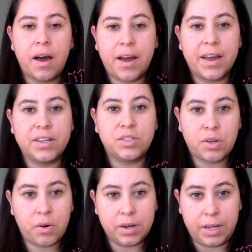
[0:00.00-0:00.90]
I
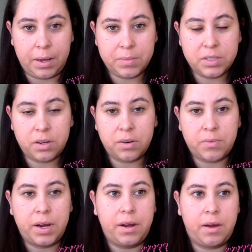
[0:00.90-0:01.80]
saw on Amazon
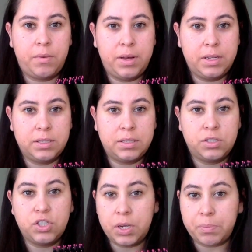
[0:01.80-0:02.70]
right now
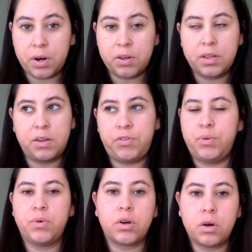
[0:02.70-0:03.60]
it's cheaper than if
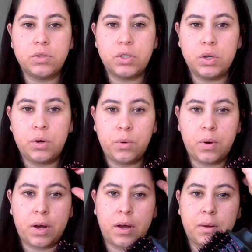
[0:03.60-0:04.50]
you would go
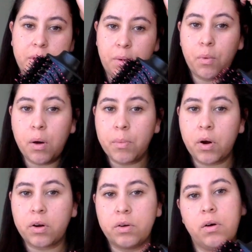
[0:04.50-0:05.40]
to like
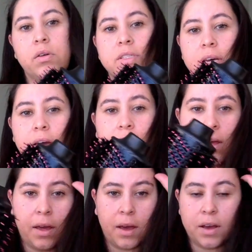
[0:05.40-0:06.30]
Walmart or Ulta.
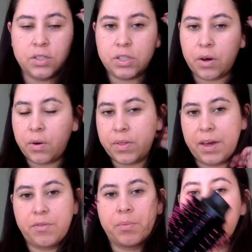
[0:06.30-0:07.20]
So
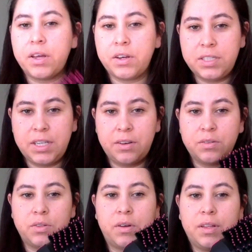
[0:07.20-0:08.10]
they have a pretty good deal.
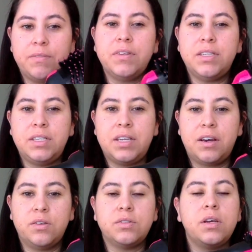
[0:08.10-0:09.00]
So I'll leave the
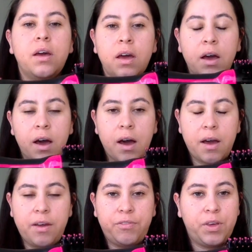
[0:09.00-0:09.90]
details.
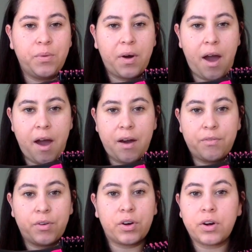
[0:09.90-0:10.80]
If you have
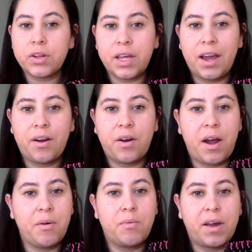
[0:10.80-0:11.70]
curly hair,
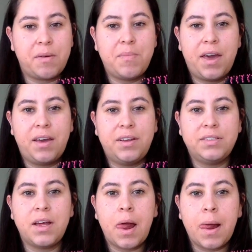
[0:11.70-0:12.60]
I
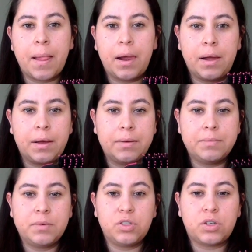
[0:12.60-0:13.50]
recommend
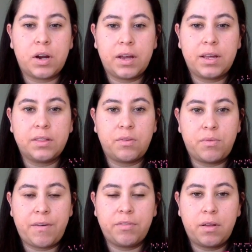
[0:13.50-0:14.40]
trying the
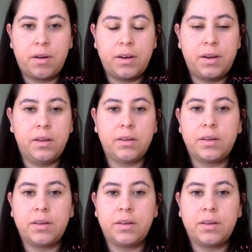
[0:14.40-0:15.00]
Revlon.